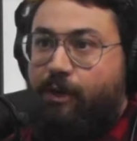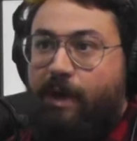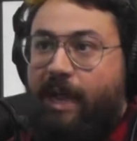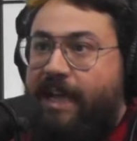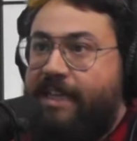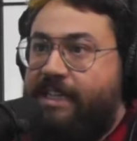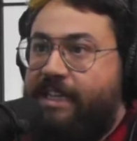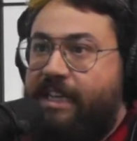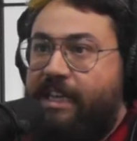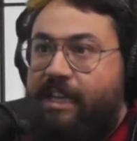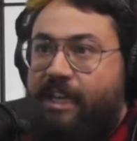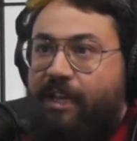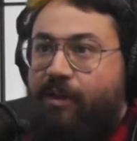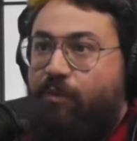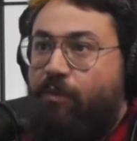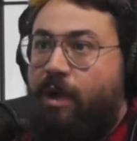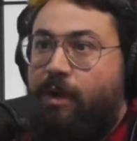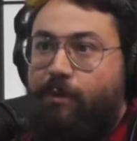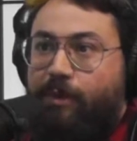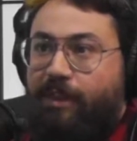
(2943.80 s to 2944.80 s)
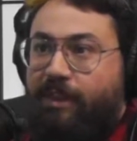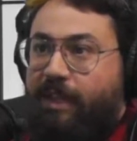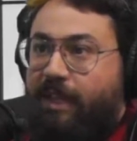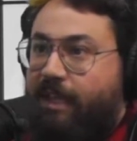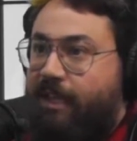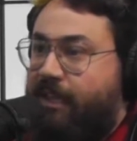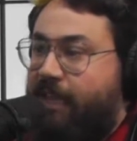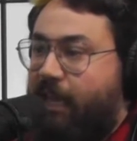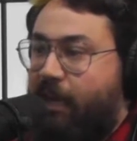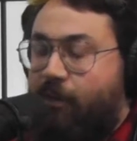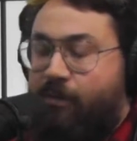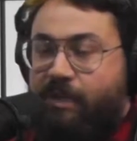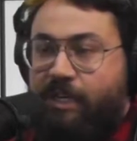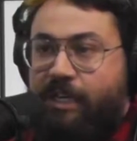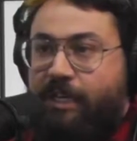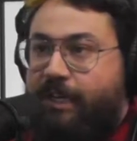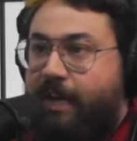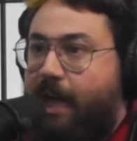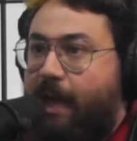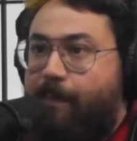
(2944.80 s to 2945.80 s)
idea and run with it, and they don't
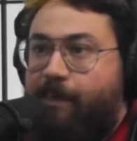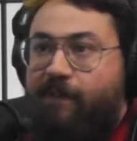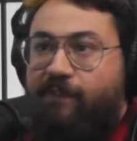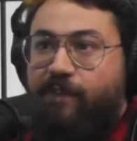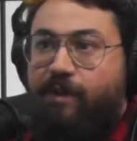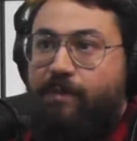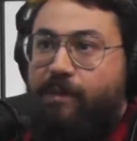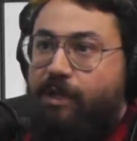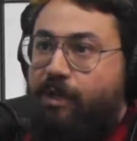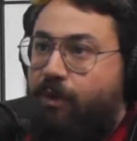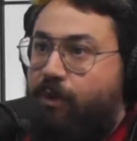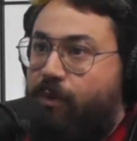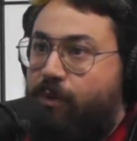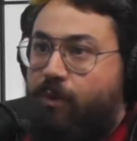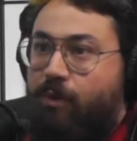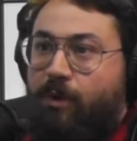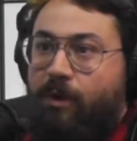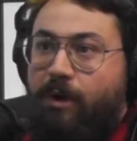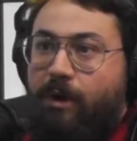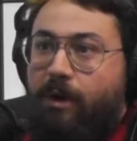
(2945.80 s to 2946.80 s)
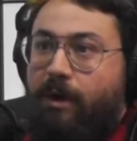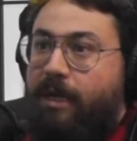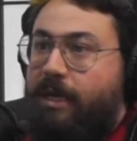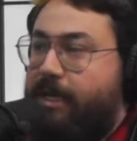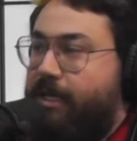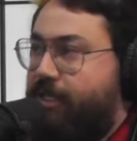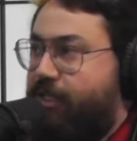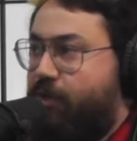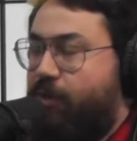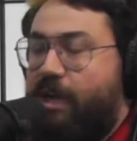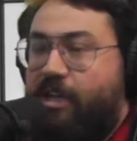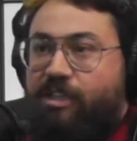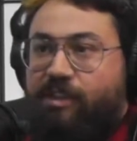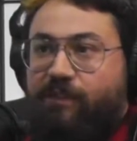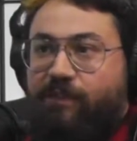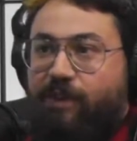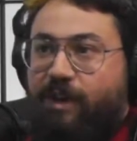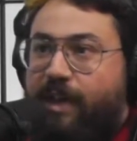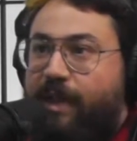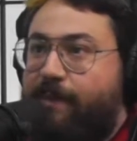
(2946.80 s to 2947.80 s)
need copy from you or direction
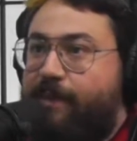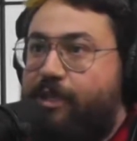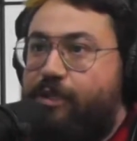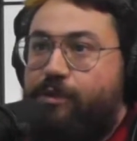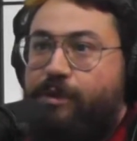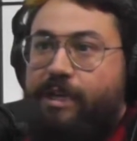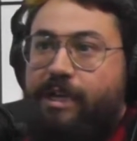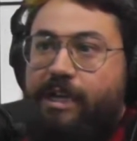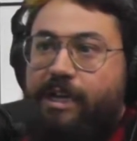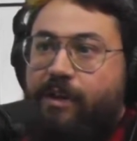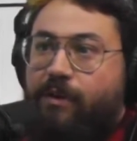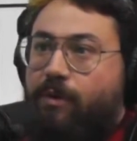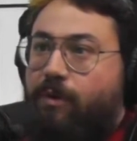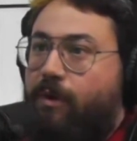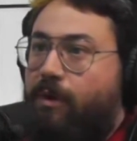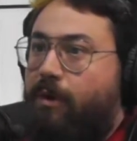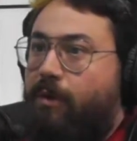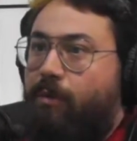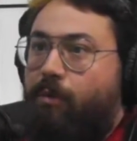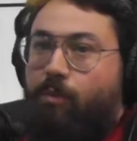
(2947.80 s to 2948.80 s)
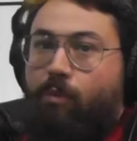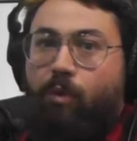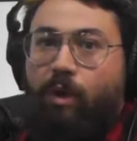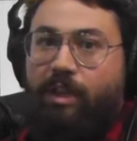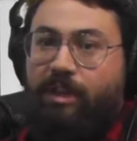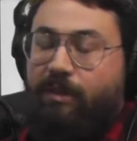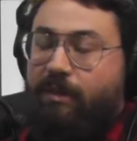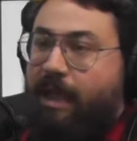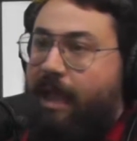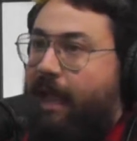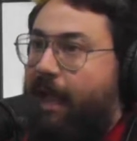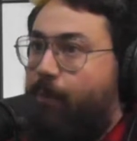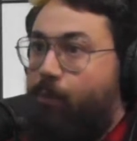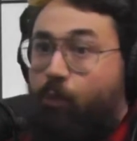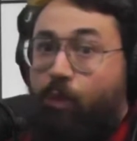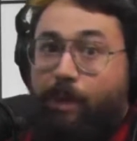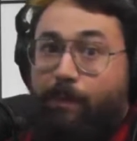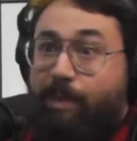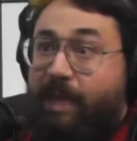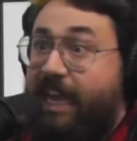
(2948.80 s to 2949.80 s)
for imagery or
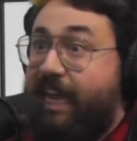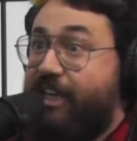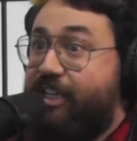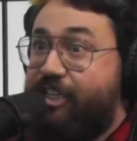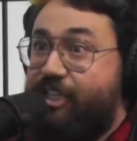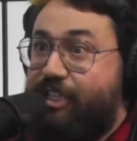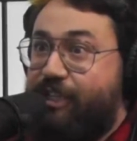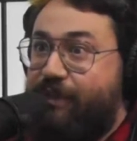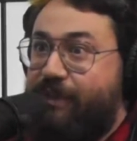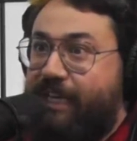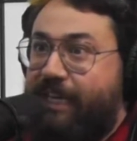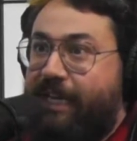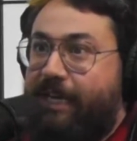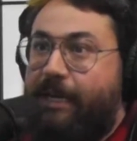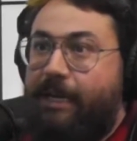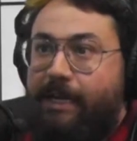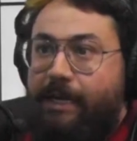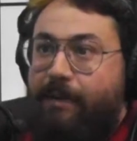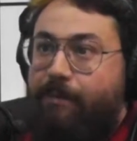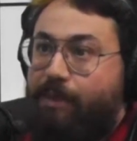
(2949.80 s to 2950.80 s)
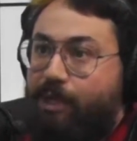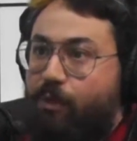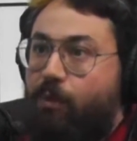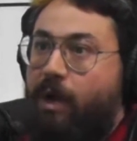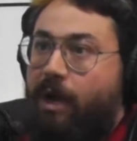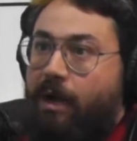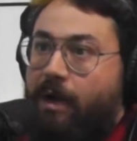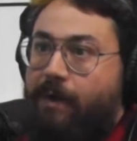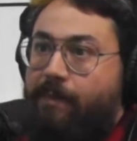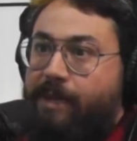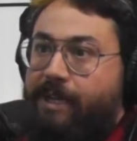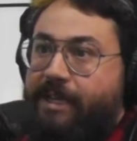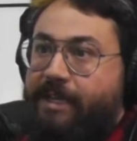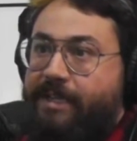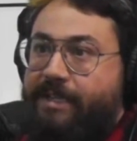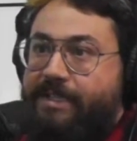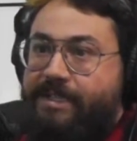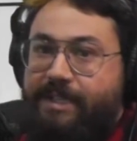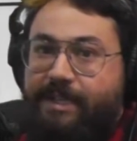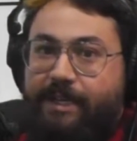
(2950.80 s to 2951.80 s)
what pages you need, be wary,
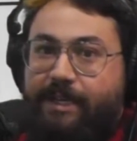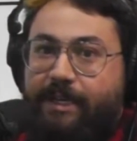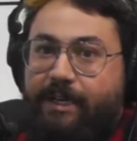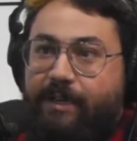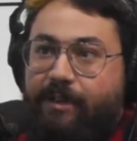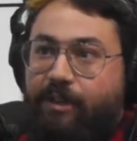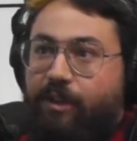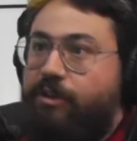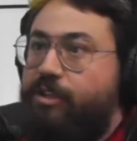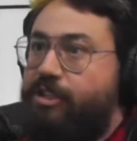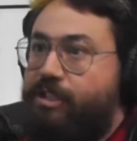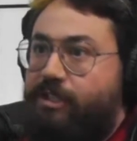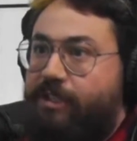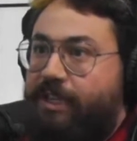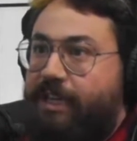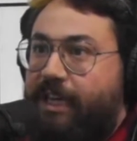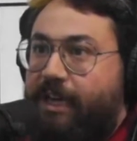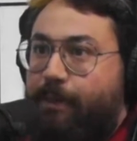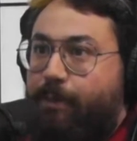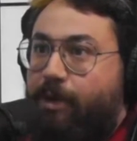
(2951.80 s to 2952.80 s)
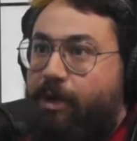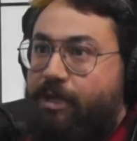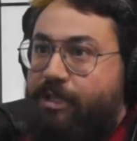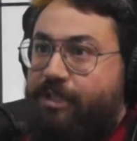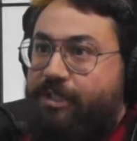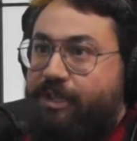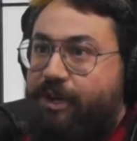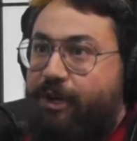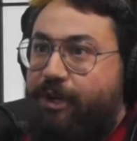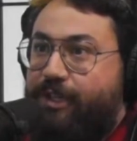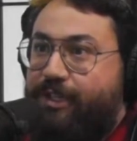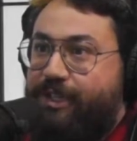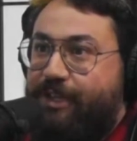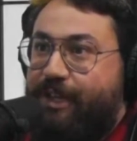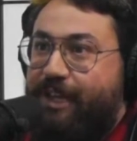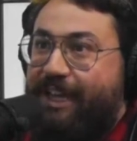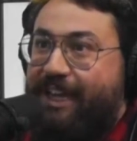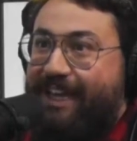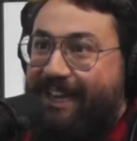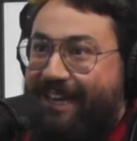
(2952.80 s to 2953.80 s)
because they're just looking to get a project started so
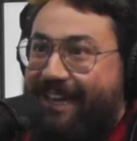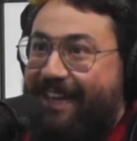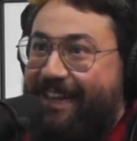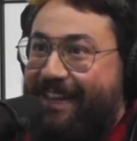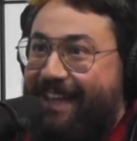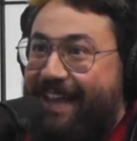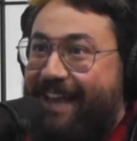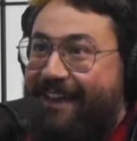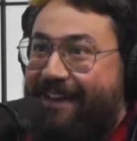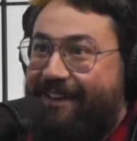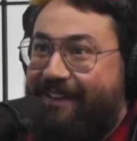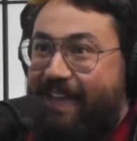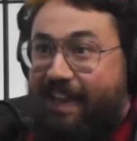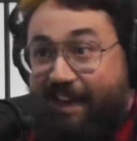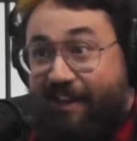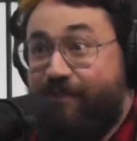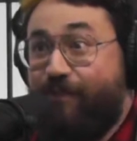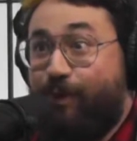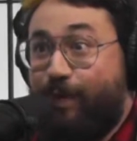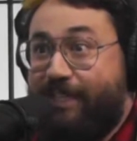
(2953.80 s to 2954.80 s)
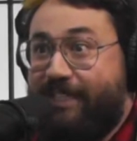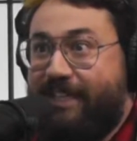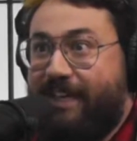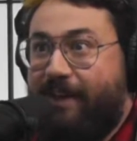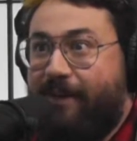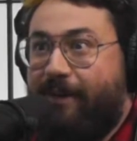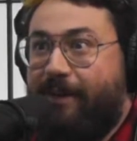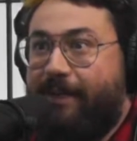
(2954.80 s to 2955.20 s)
they can get that invoice out.